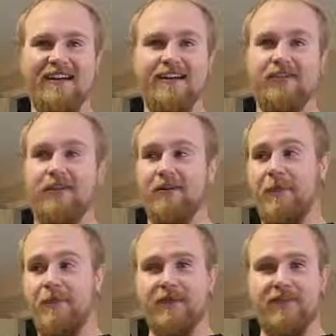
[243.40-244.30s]
I'd like to try
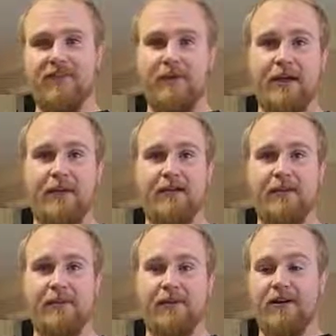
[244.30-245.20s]
maybe catch some air,
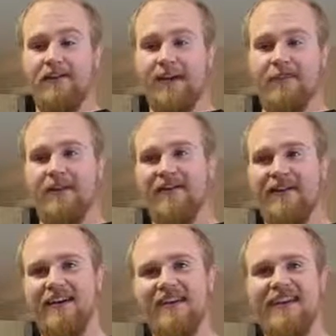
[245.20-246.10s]
maybe on a side by
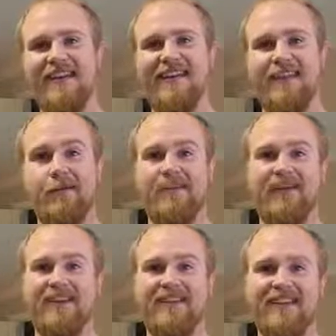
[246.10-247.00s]
side. That'd be
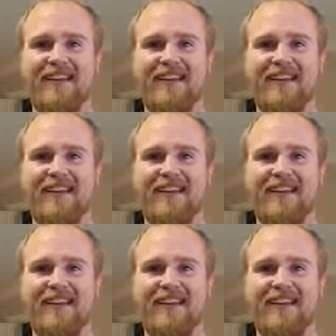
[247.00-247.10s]
nice.